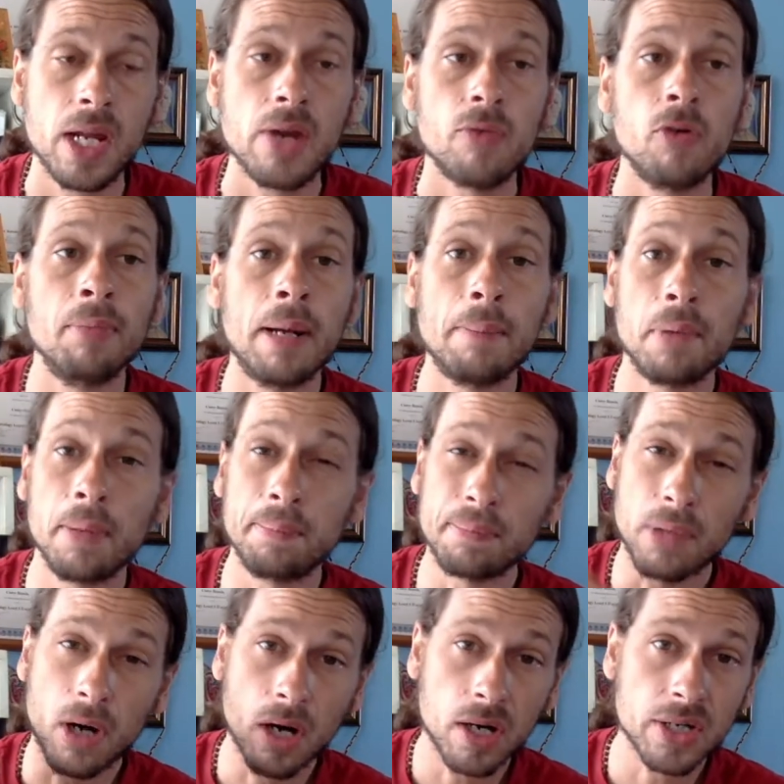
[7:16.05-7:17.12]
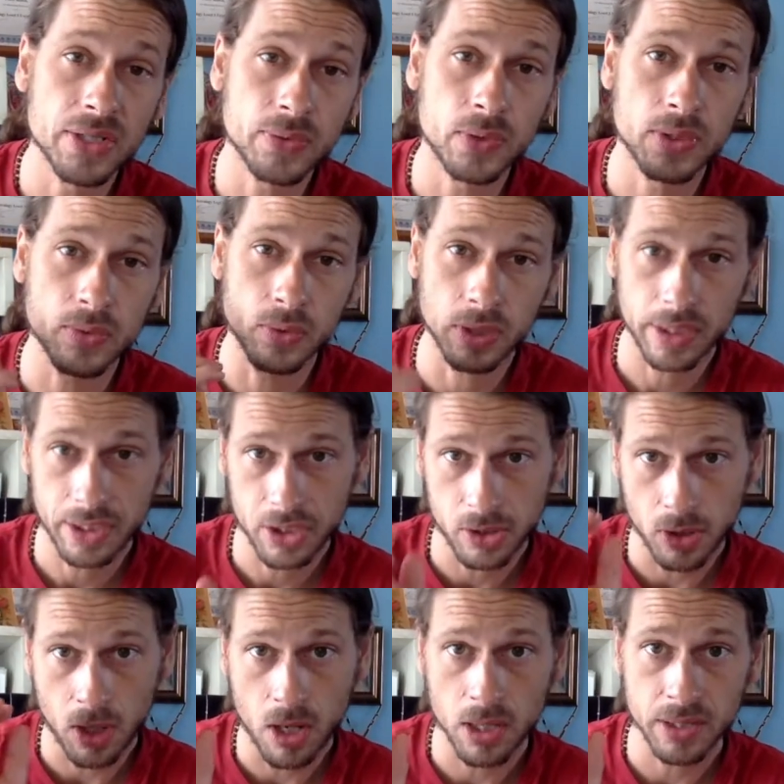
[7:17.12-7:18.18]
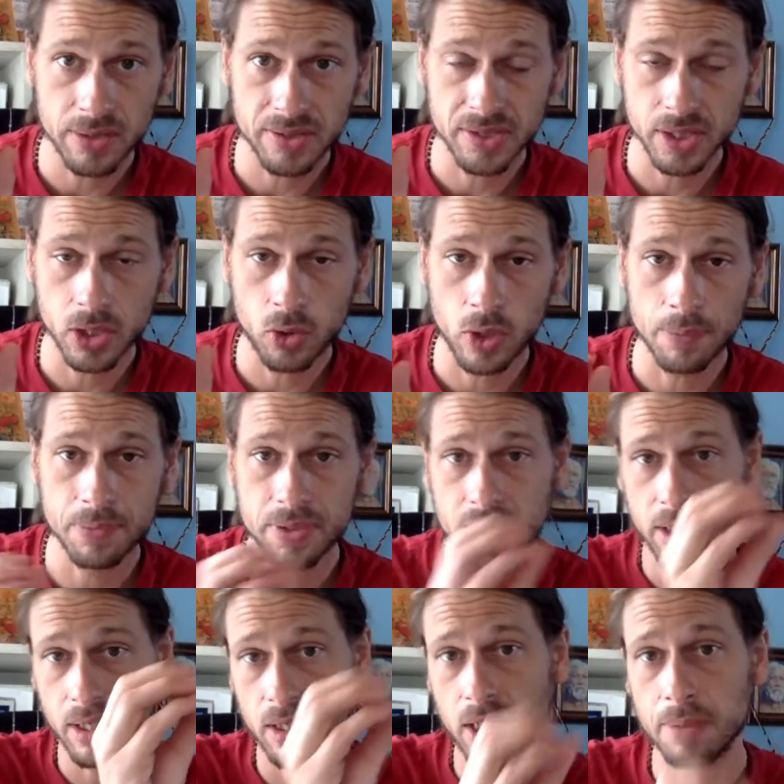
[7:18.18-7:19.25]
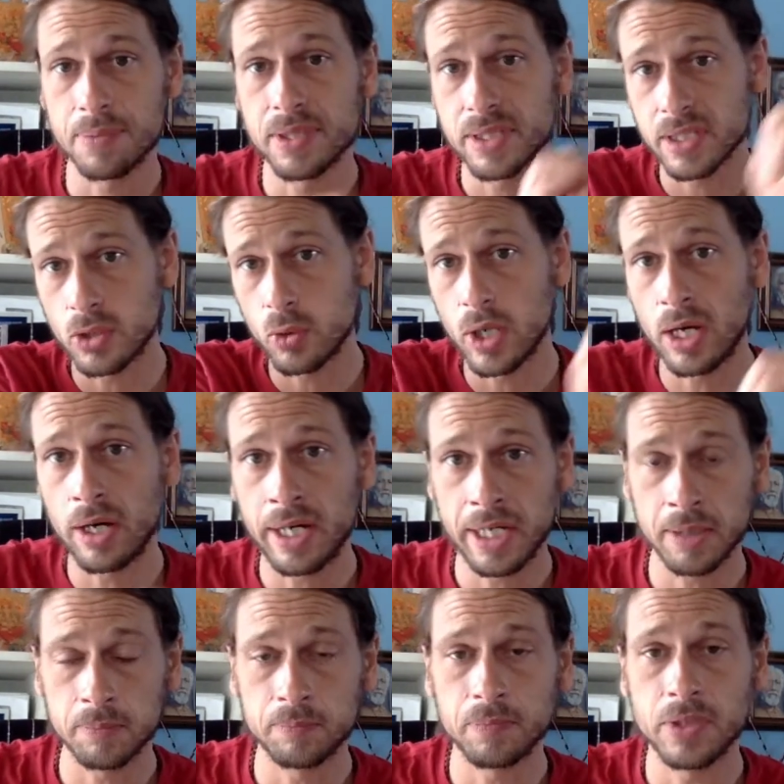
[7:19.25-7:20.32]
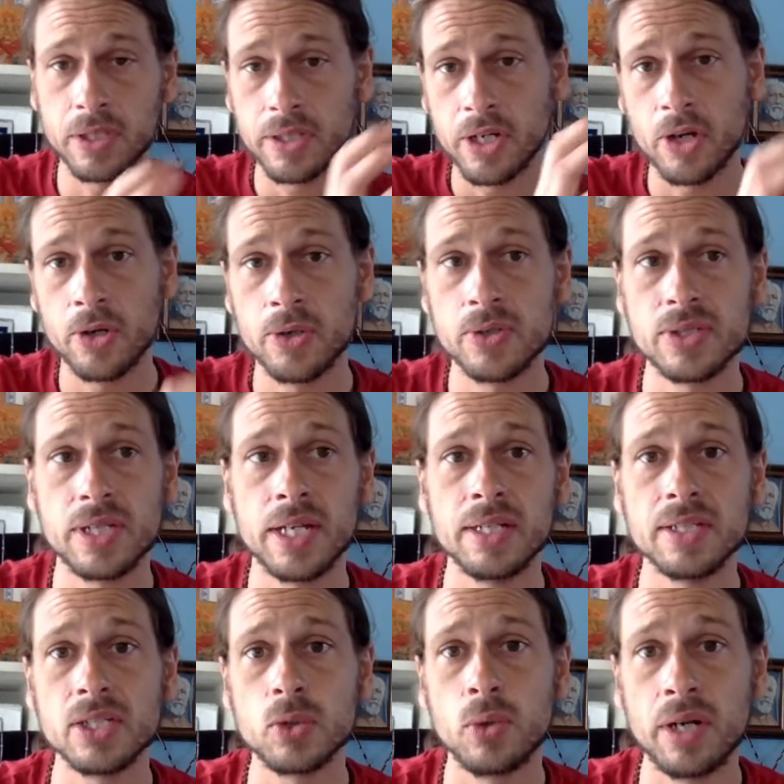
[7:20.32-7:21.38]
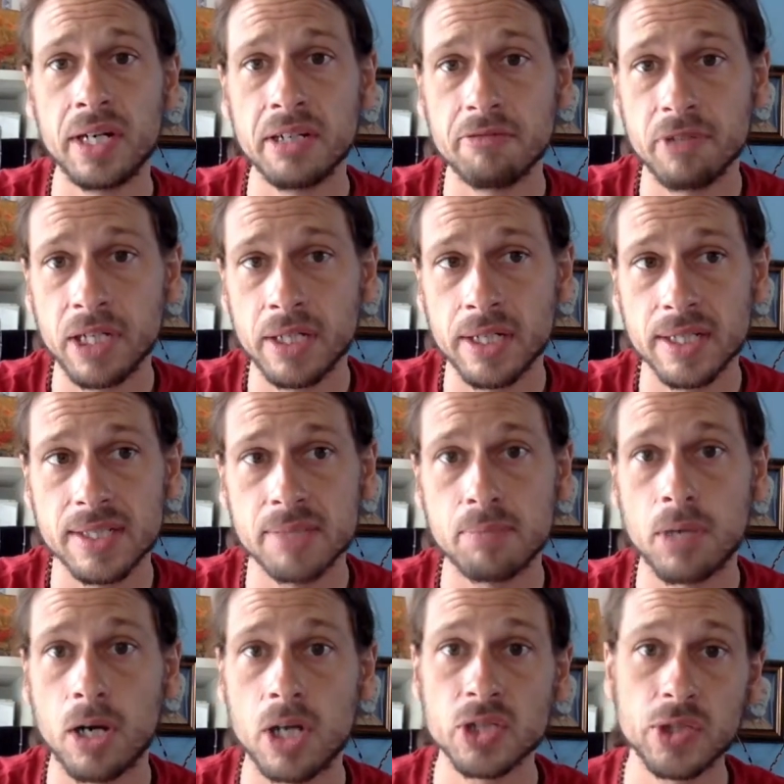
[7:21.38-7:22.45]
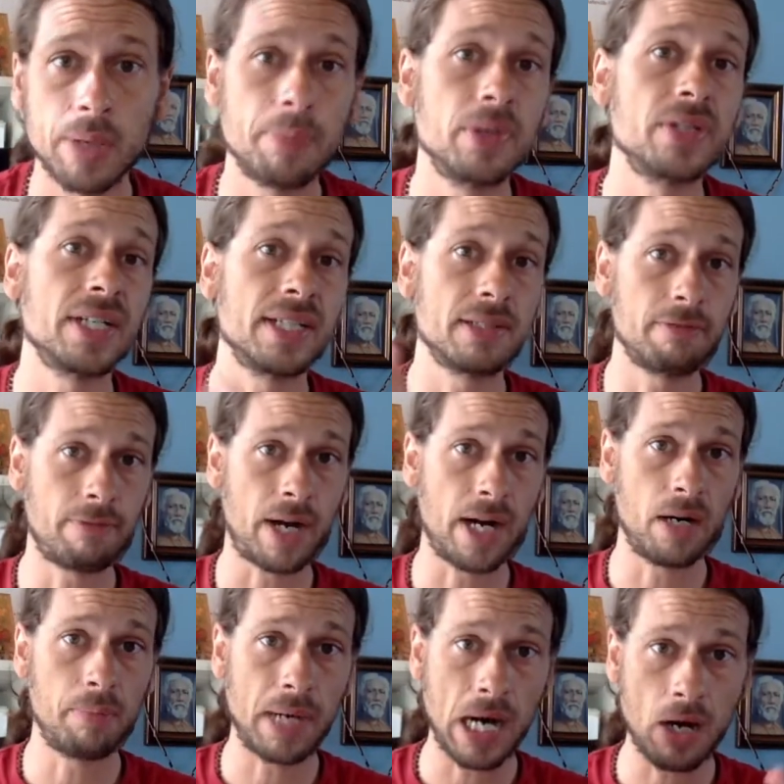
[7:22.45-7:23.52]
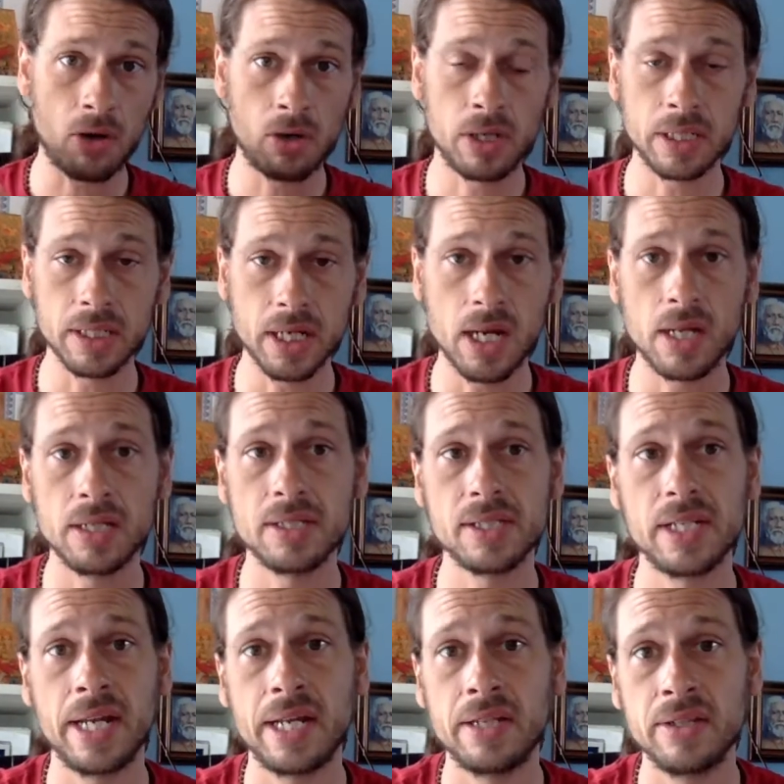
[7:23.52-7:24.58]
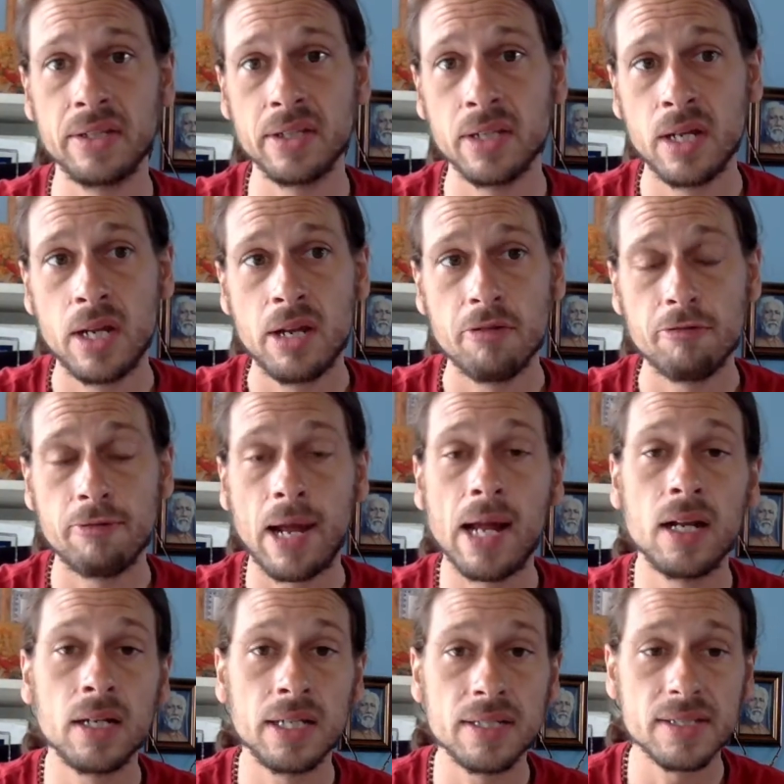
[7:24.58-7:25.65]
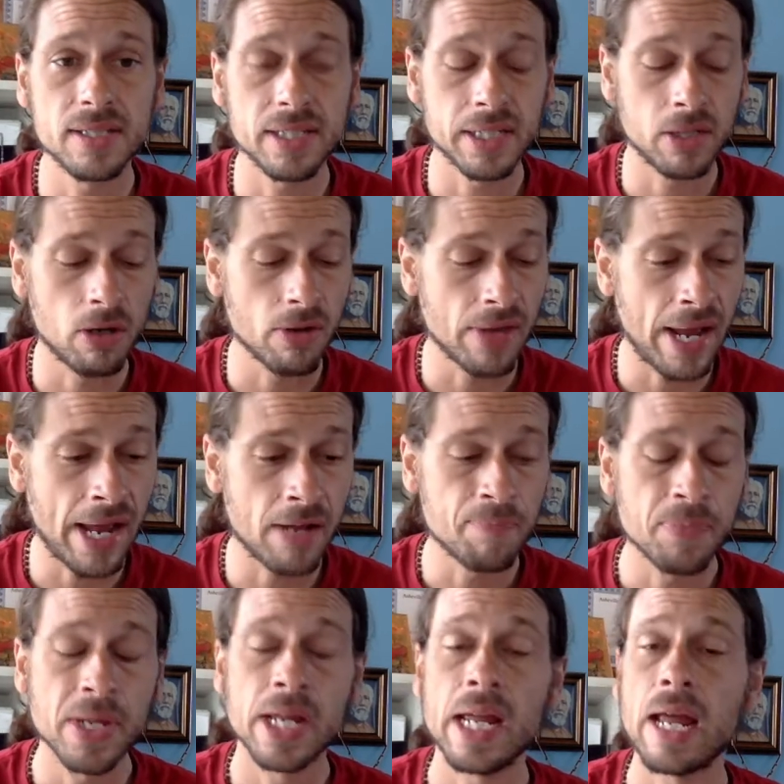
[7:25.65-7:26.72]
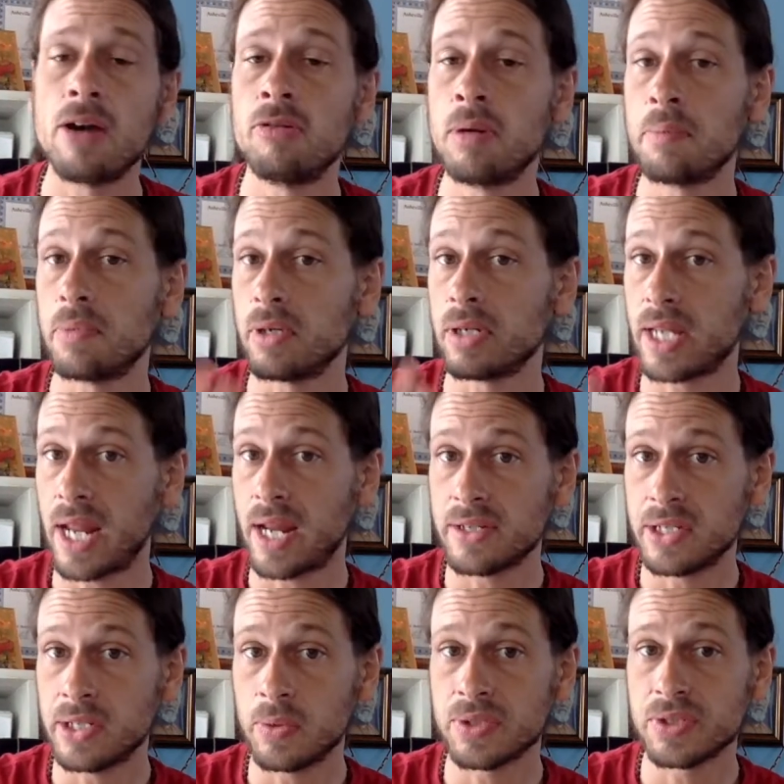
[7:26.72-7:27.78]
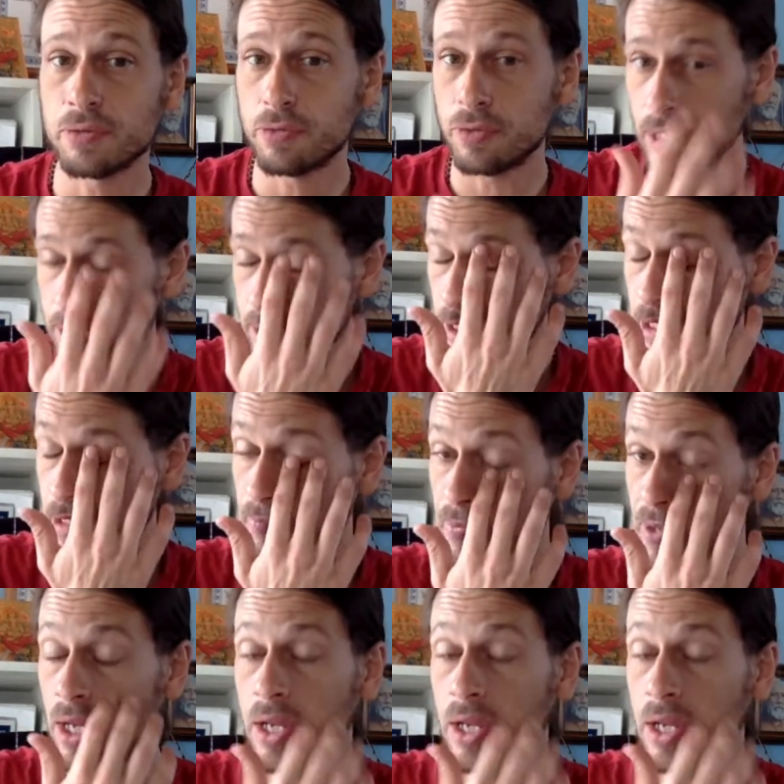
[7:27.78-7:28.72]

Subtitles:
Remember, Mars was really strong in this eclipse, squaring the nodes and squaring Venus. Mars represents firepower and guns and violence and all that. And remember, Ketu was afflicted.